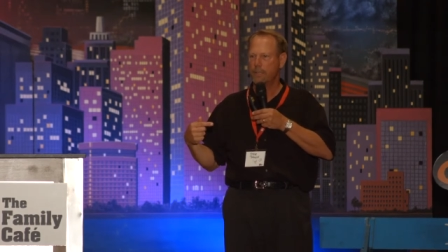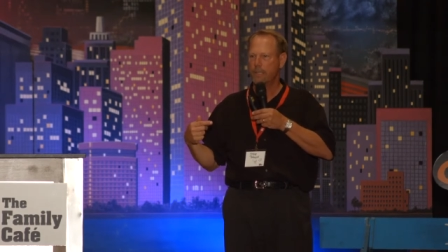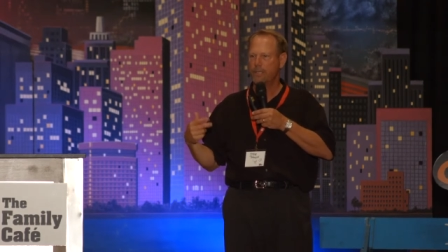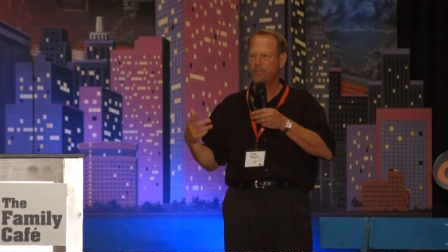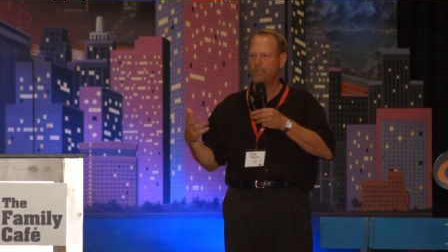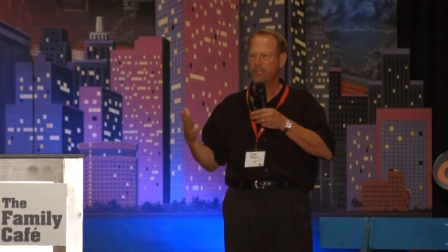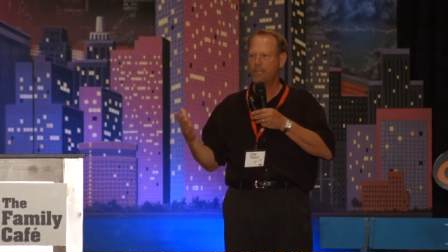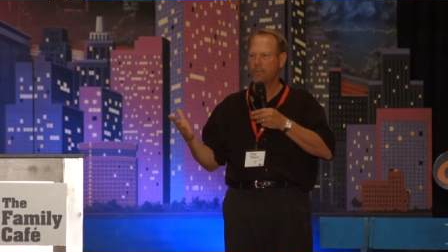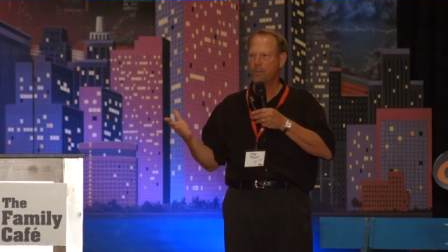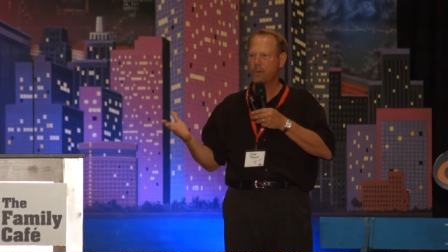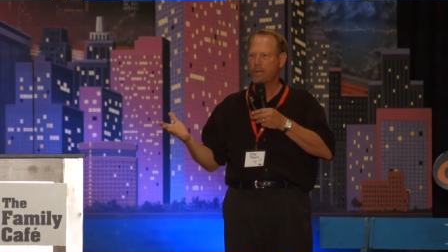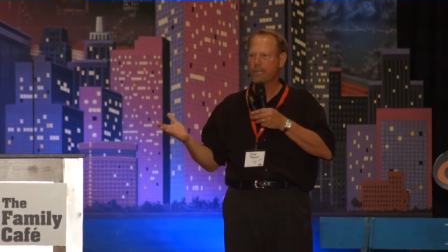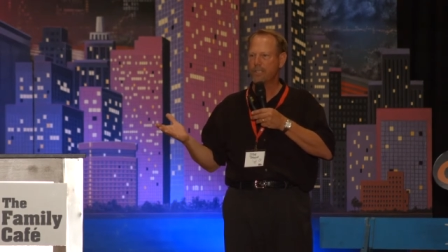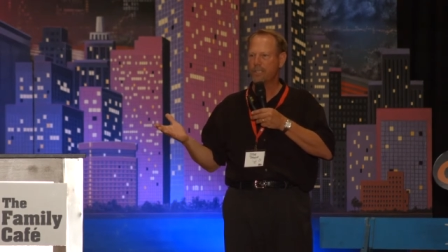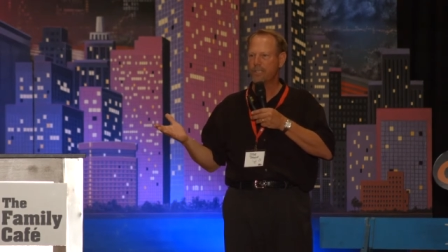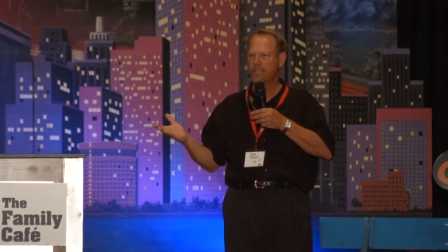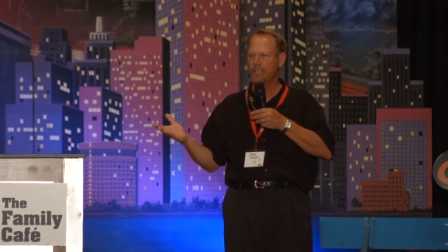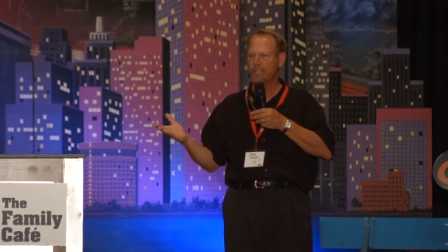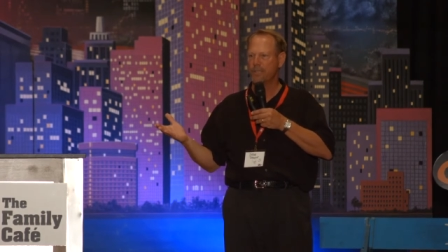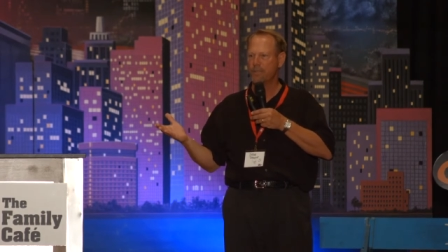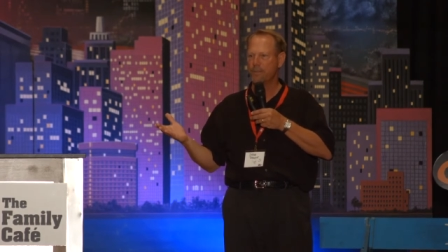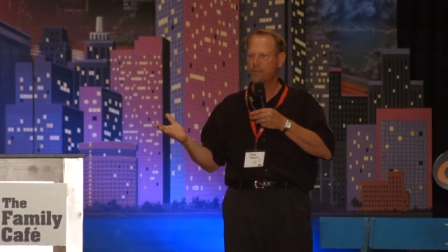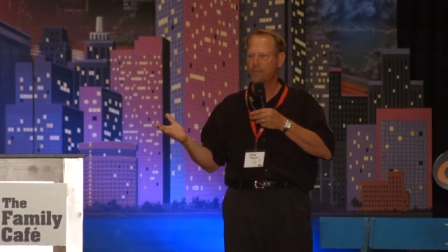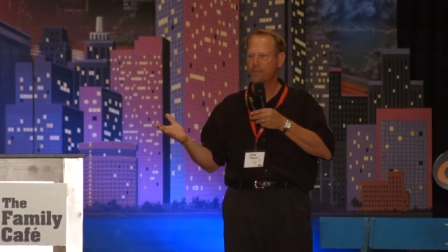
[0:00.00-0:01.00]
And she was
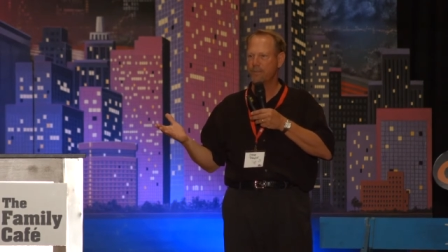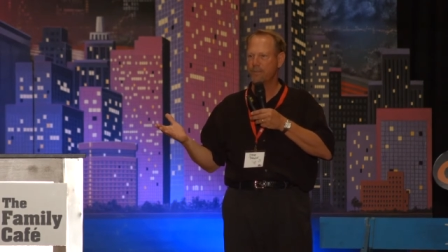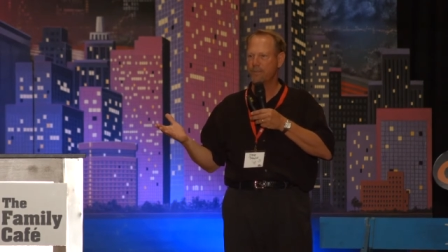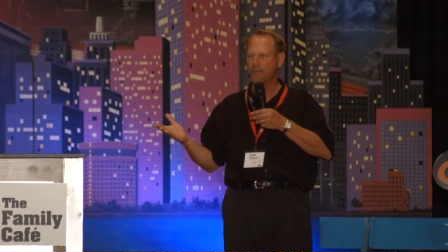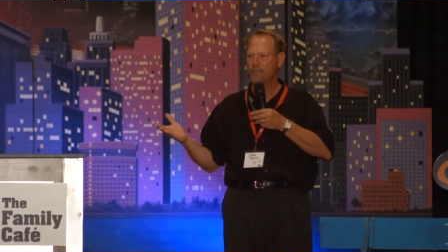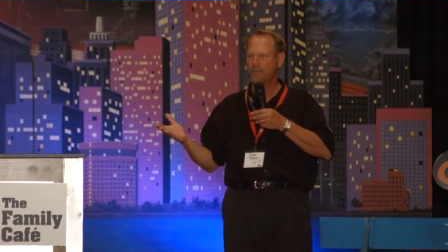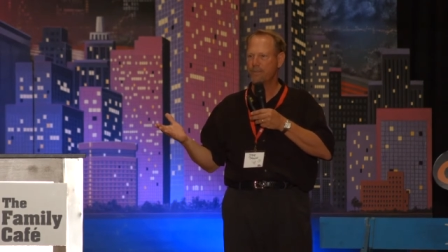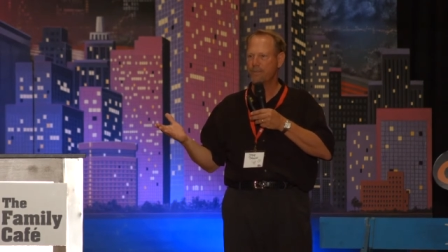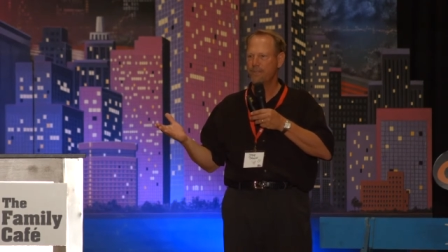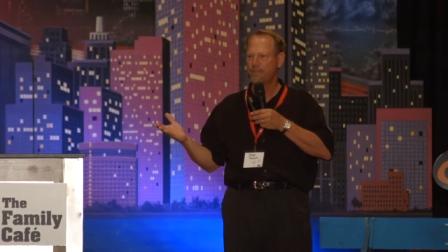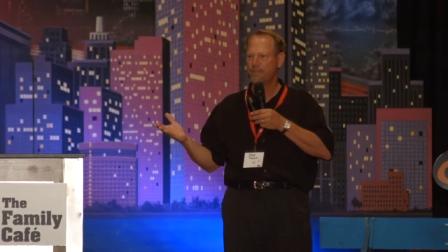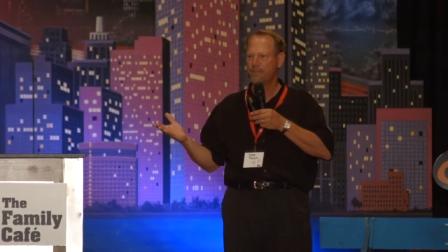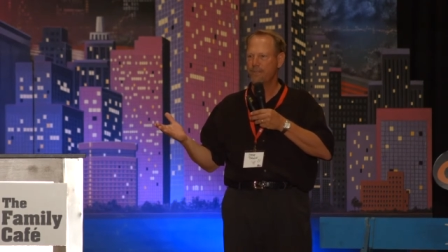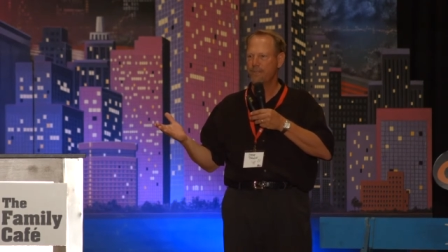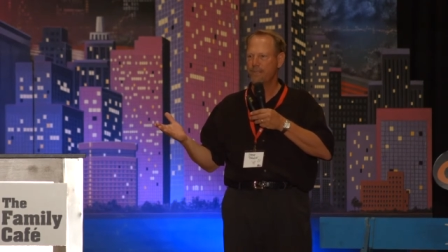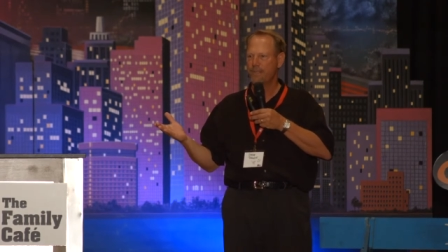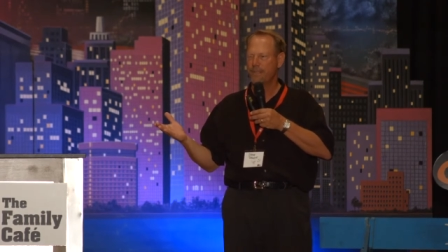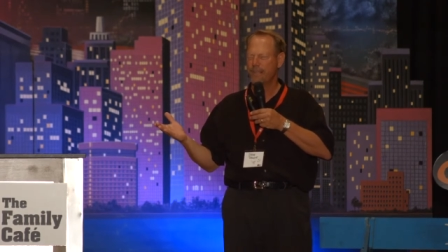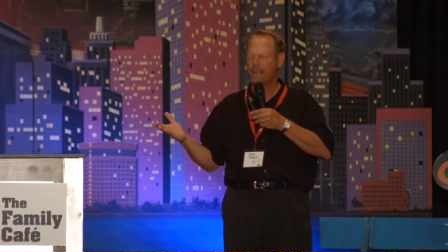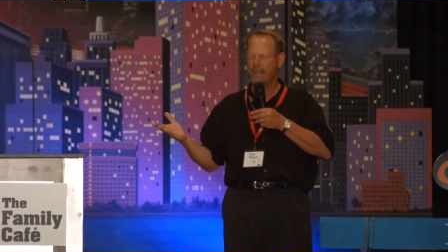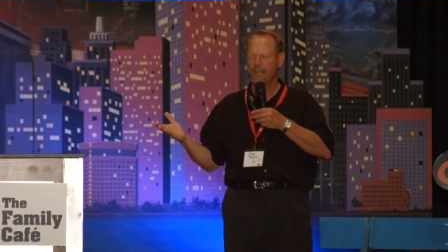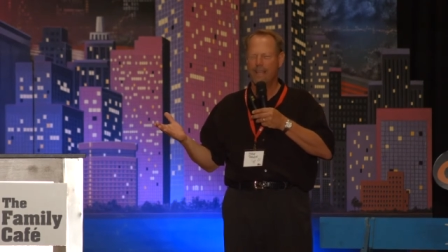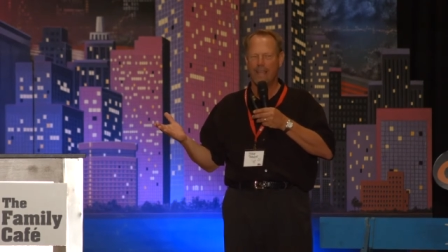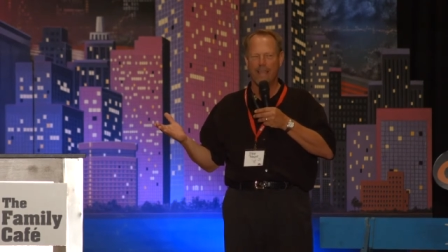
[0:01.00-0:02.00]
too.
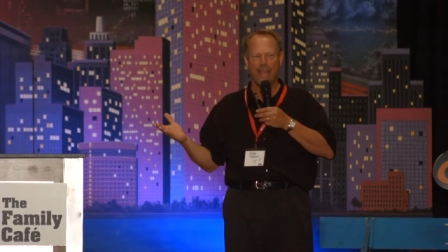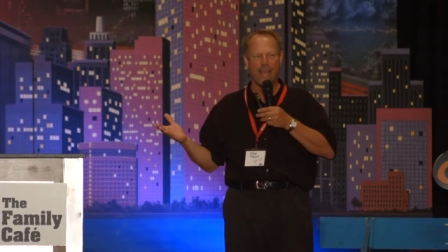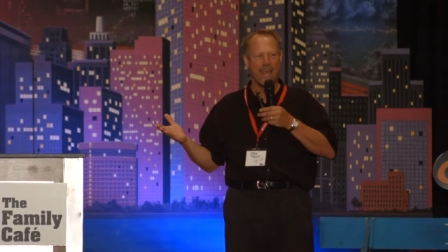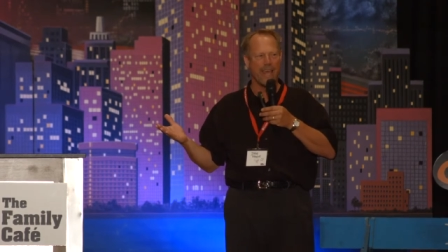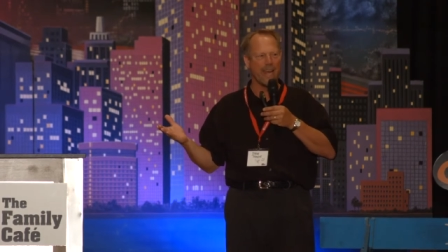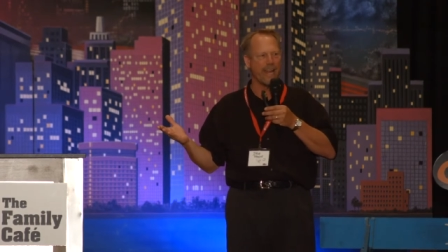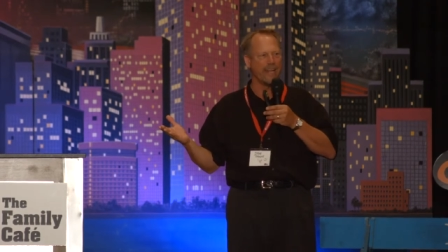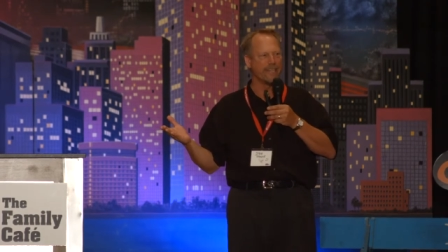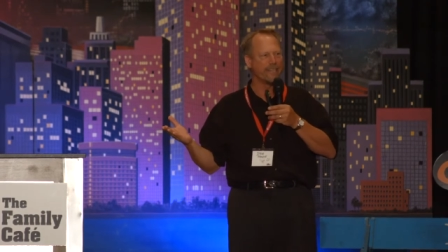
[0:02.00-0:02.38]
And